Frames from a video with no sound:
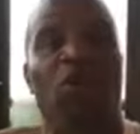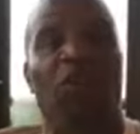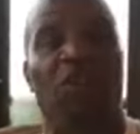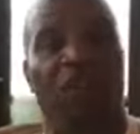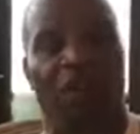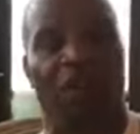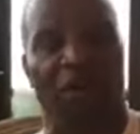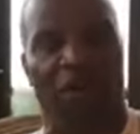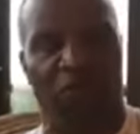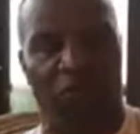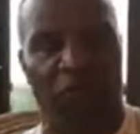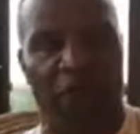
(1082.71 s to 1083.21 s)
the
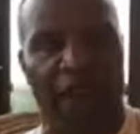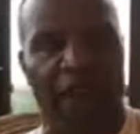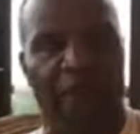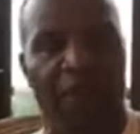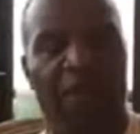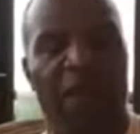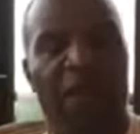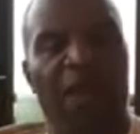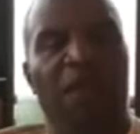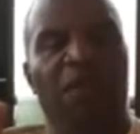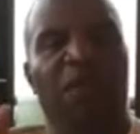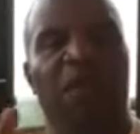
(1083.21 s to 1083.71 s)
off ramp.
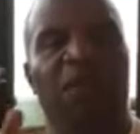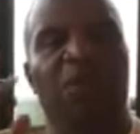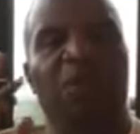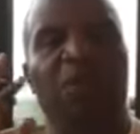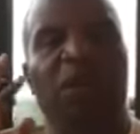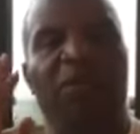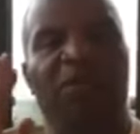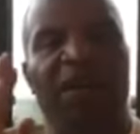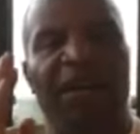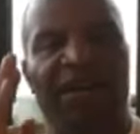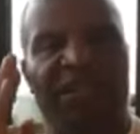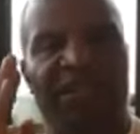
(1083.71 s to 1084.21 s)
But if you
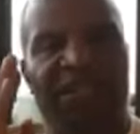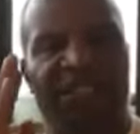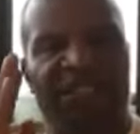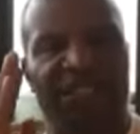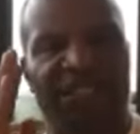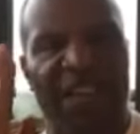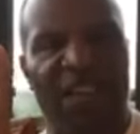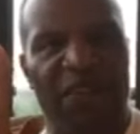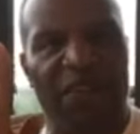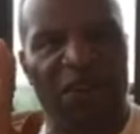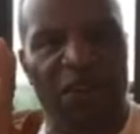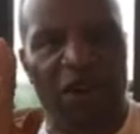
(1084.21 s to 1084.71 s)
have a
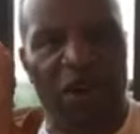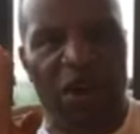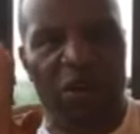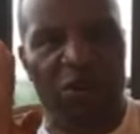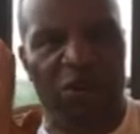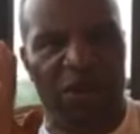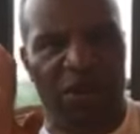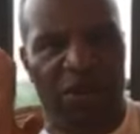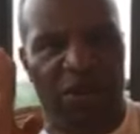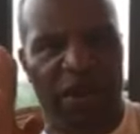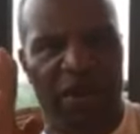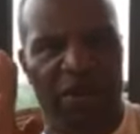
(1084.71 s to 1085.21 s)

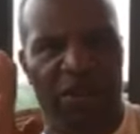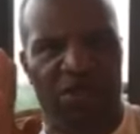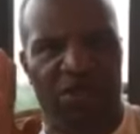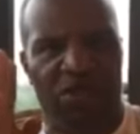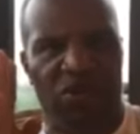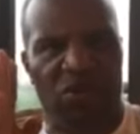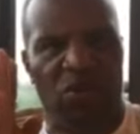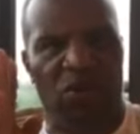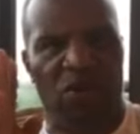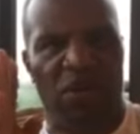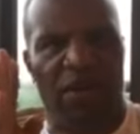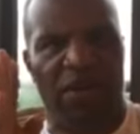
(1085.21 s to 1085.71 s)
700 credit
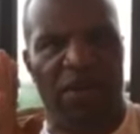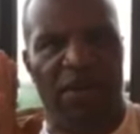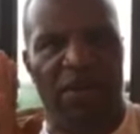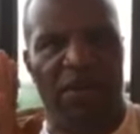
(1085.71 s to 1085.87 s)
score,